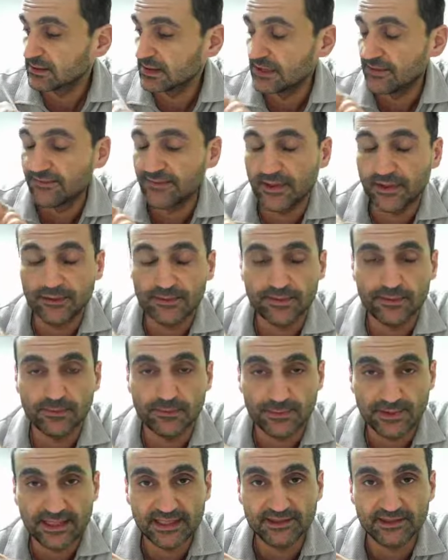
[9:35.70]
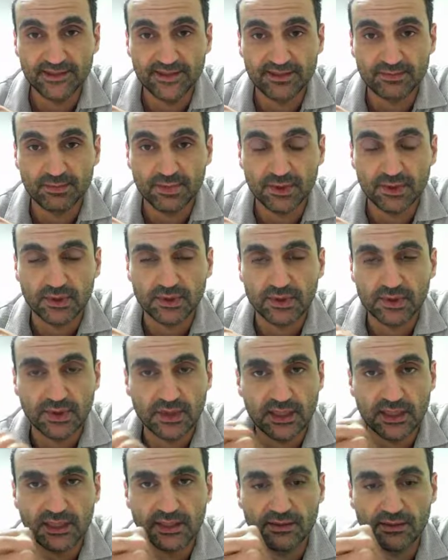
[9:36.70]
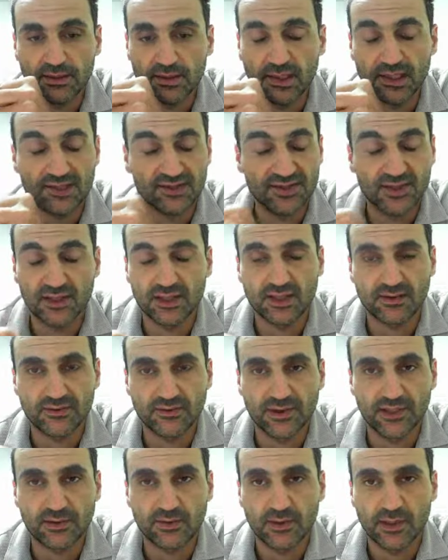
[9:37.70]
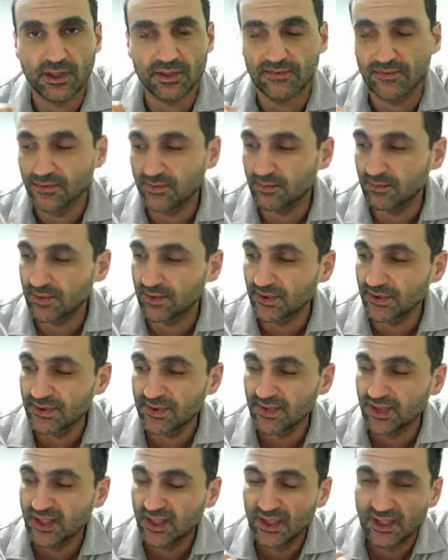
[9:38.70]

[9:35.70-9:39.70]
if I were to rate this book, in all honesty, and I've read quite a few books,